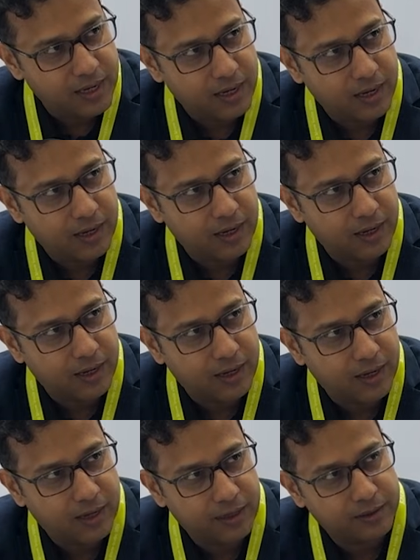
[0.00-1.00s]
uh,
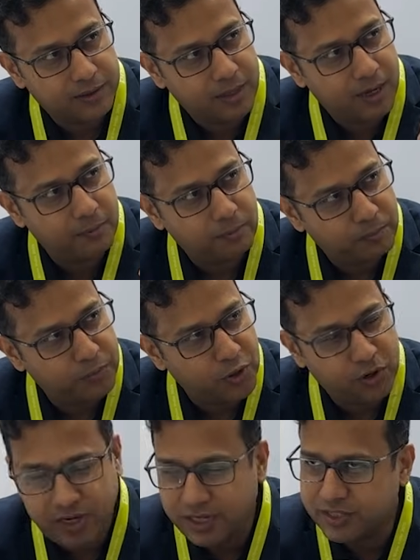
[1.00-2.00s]
uh, a
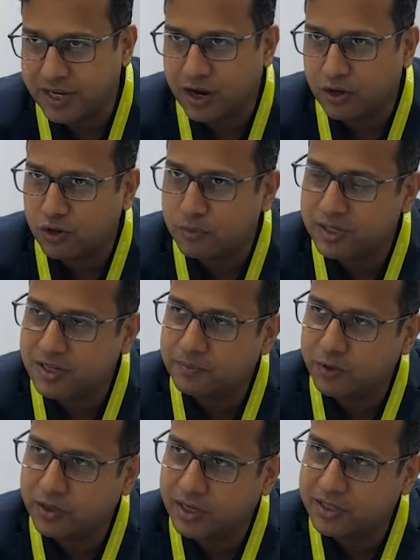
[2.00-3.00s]
purity check, automation
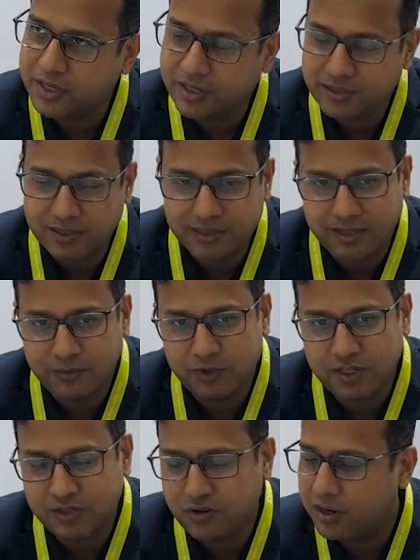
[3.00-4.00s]
purity check system, which
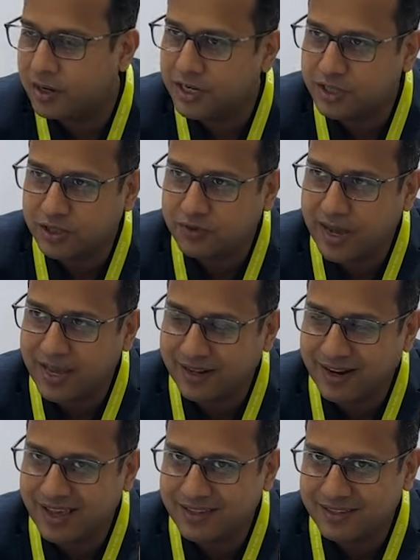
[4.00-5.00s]
is called Ishitva
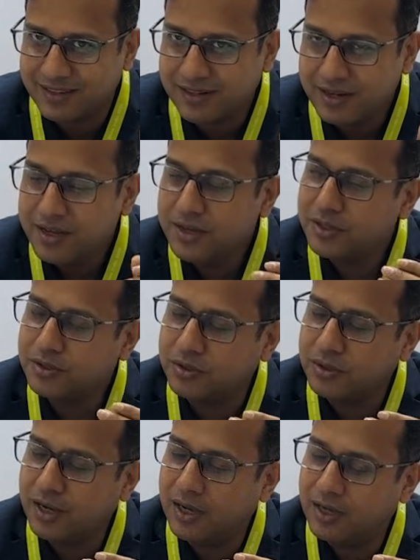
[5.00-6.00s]
Analyzer. So
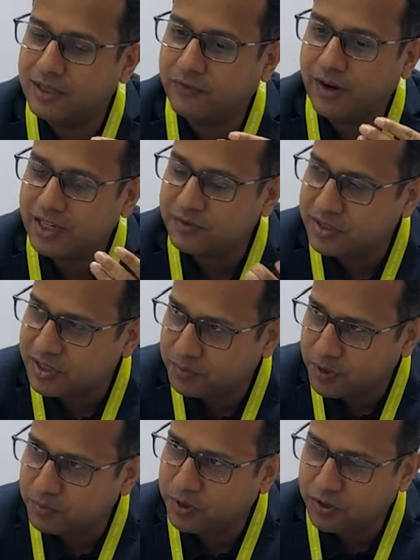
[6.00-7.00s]
uh, the flakes which is
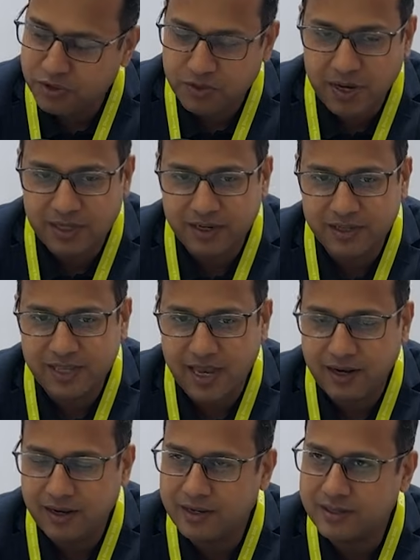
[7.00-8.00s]
being produced by the
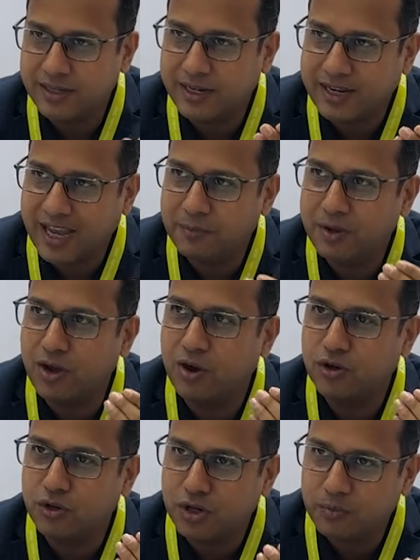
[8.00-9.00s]
recyclers, it can be
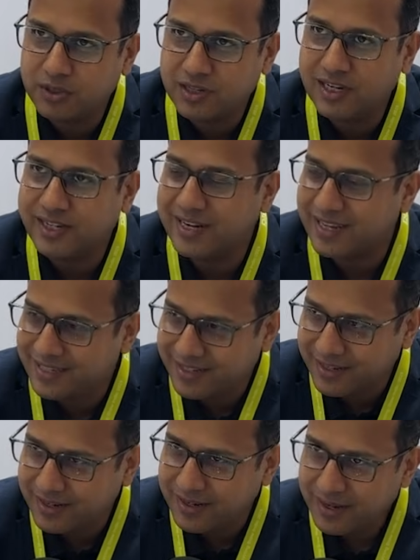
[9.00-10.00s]
autonomously
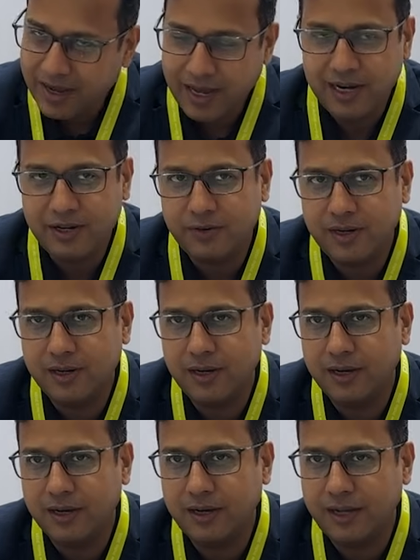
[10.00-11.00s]
tested and it will
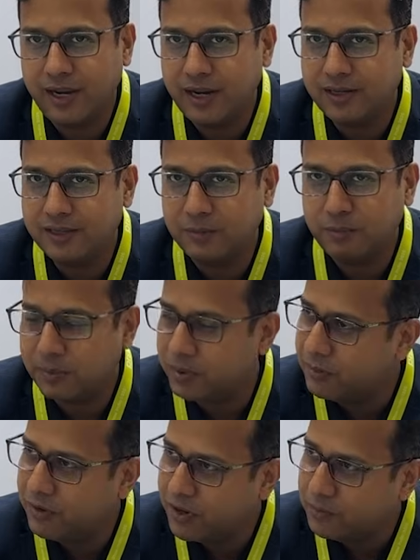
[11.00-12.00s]
uh, create the P P
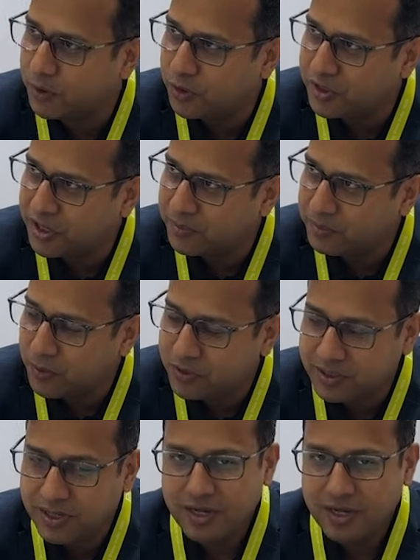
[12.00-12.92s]
M level purity report